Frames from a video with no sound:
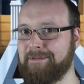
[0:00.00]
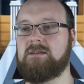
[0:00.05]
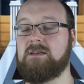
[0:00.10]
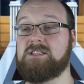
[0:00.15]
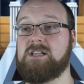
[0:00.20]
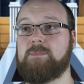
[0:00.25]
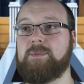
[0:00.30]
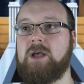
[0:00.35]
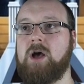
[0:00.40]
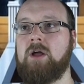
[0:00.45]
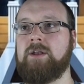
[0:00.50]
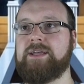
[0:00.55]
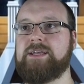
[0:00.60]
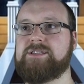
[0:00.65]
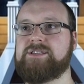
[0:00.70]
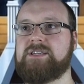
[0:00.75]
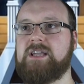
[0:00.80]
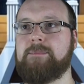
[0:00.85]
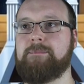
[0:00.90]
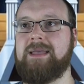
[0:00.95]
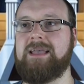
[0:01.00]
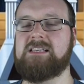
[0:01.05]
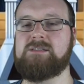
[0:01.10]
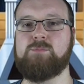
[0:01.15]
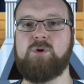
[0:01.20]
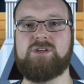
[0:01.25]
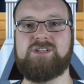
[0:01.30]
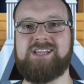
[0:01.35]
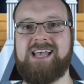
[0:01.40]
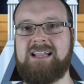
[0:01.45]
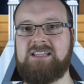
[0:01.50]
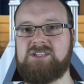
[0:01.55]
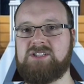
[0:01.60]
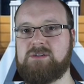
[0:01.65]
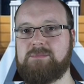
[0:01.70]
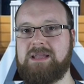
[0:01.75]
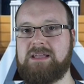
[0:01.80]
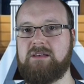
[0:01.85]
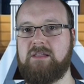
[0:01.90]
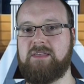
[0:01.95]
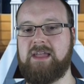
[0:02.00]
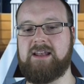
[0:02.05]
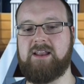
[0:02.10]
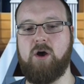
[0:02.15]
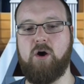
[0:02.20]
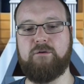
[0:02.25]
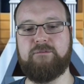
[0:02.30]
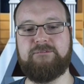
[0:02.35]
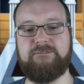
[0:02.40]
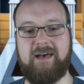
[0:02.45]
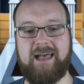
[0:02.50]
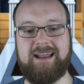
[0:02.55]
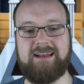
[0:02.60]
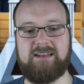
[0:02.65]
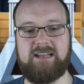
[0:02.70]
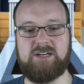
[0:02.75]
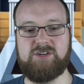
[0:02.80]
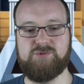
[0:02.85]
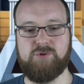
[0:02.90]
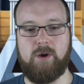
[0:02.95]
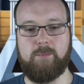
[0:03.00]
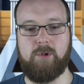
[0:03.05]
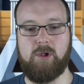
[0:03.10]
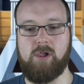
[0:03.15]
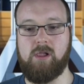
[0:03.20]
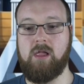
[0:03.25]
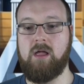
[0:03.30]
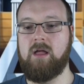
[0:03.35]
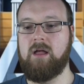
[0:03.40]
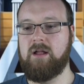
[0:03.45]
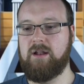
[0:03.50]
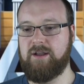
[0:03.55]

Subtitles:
Because I'll be honest, it makes more sense to me that they'd go finding trouble,